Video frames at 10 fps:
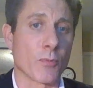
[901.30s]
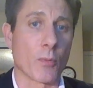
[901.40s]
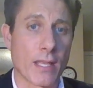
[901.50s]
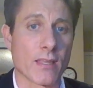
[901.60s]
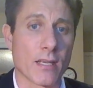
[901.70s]
the
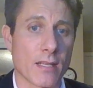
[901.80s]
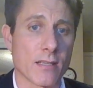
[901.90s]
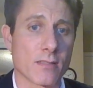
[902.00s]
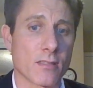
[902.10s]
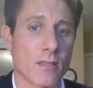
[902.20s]
way that it
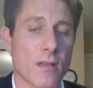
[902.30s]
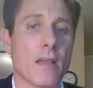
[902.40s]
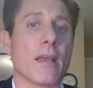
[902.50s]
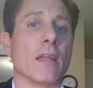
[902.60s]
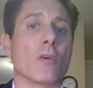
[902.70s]
is,
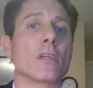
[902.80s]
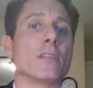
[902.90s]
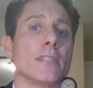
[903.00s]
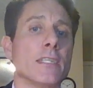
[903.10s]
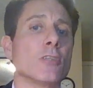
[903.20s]
It'll
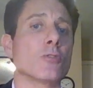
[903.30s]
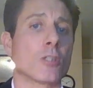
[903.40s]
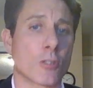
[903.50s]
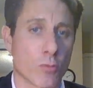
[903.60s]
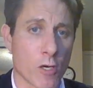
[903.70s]
continue
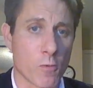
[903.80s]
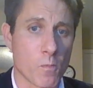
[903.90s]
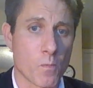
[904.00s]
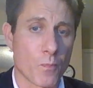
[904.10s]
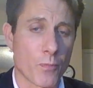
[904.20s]
to
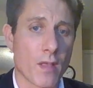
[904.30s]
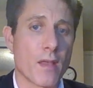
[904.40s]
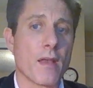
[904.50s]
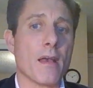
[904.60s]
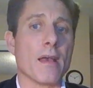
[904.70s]
grow.
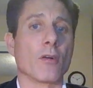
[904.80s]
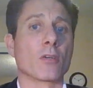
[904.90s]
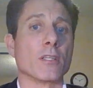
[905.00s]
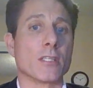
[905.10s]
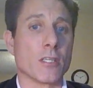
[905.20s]
It'll
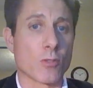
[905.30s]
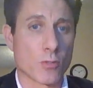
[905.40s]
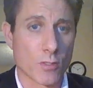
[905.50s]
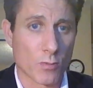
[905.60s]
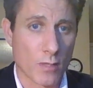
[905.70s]
continue
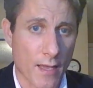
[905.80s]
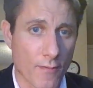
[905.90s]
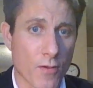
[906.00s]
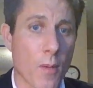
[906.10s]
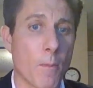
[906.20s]
to
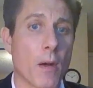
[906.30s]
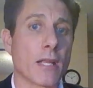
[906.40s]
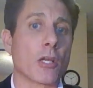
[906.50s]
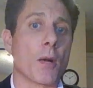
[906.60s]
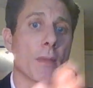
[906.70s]
have
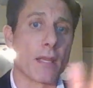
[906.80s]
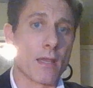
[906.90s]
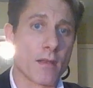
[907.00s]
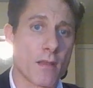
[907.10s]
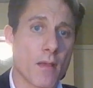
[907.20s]
money coming
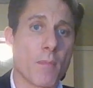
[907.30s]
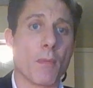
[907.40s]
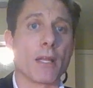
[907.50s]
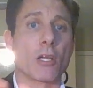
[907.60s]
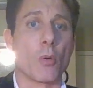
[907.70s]
in,
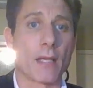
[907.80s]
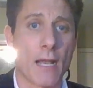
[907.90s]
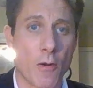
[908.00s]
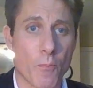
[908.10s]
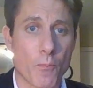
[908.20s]
money going
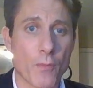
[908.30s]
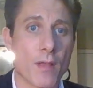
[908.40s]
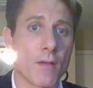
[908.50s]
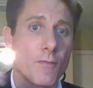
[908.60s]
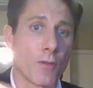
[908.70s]
out,
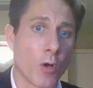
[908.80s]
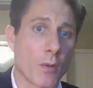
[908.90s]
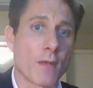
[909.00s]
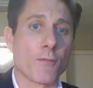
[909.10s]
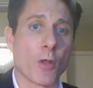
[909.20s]
flow
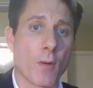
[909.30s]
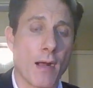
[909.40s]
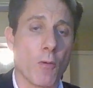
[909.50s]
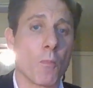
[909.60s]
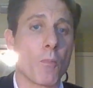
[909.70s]
in, flow
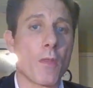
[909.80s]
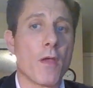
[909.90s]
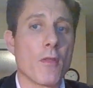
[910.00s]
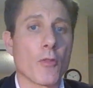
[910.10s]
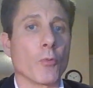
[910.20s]
out.
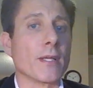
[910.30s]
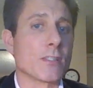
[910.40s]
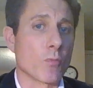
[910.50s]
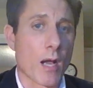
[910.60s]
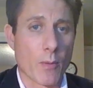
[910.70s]
The
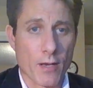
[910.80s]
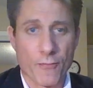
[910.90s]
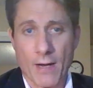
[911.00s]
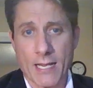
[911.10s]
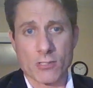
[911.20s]
reason why we had a
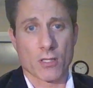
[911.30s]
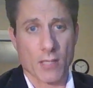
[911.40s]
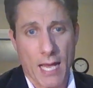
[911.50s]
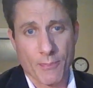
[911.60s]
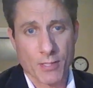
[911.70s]
financial
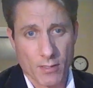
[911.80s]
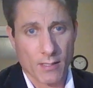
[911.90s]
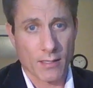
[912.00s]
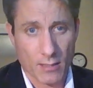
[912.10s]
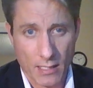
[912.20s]

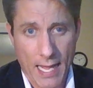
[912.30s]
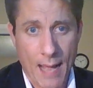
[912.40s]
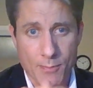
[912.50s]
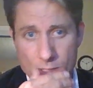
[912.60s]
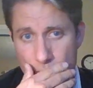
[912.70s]

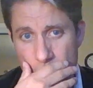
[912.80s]
collapse